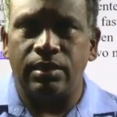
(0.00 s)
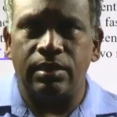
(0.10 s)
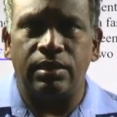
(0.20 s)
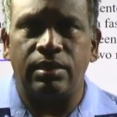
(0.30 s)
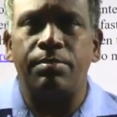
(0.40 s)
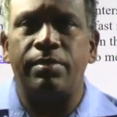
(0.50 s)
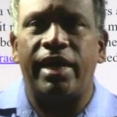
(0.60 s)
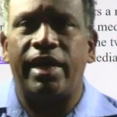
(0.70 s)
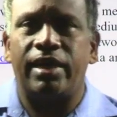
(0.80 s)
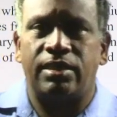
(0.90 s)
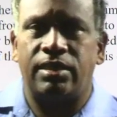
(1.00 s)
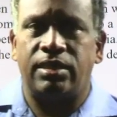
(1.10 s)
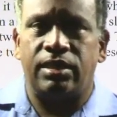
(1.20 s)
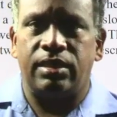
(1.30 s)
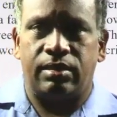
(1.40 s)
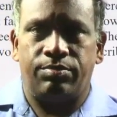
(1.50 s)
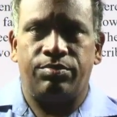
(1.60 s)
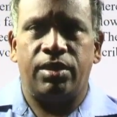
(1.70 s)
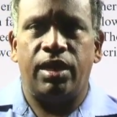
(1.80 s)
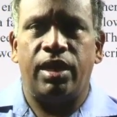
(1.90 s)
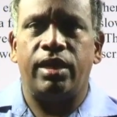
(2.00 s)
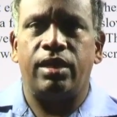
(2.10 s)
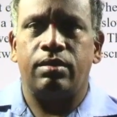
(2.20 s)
some characteristic like,